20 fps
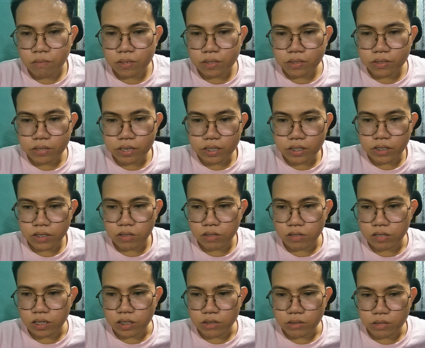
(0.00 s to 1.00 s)
how BERT
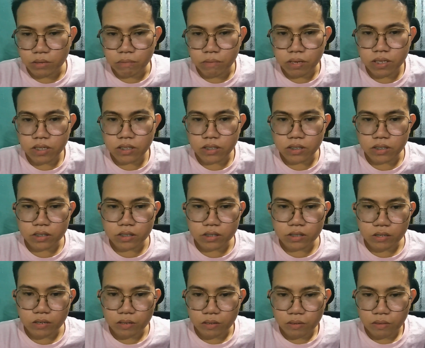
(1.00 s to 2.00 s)
creates contextual
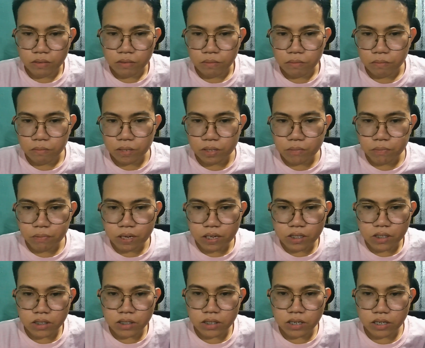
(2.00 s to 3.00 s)
embeddings? BERT
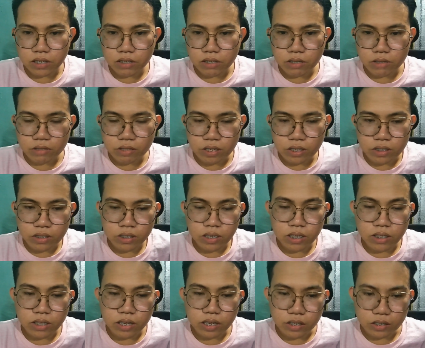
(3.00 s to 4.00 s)
processes the entire
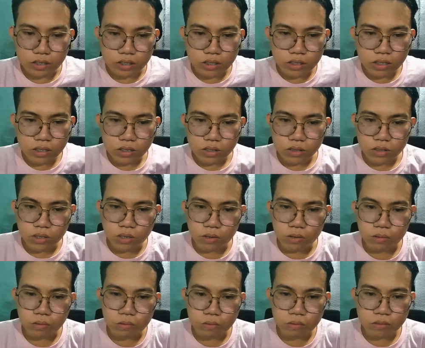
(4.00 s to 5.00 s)
sentence.
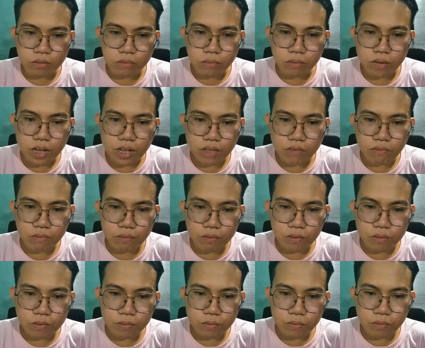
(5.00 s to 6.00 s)
So the bat
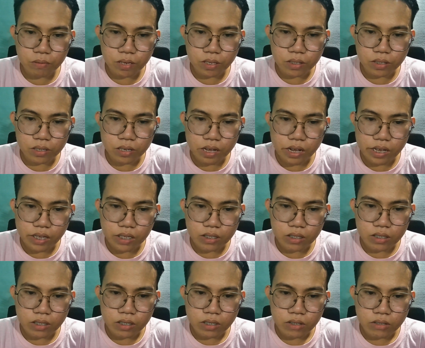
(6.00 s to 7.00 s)
flew at
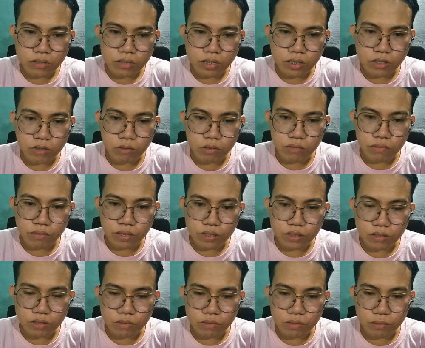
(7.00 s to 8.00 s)
night creates one
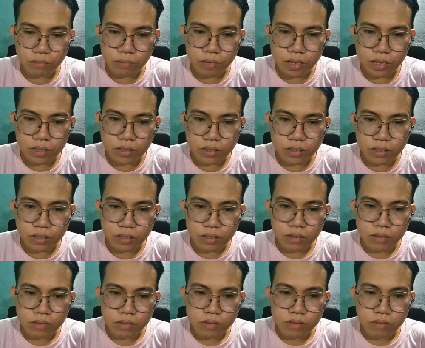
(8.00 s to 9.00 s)
vector for bat,
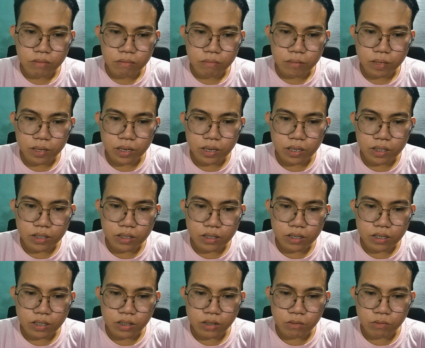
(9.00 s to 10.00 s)
but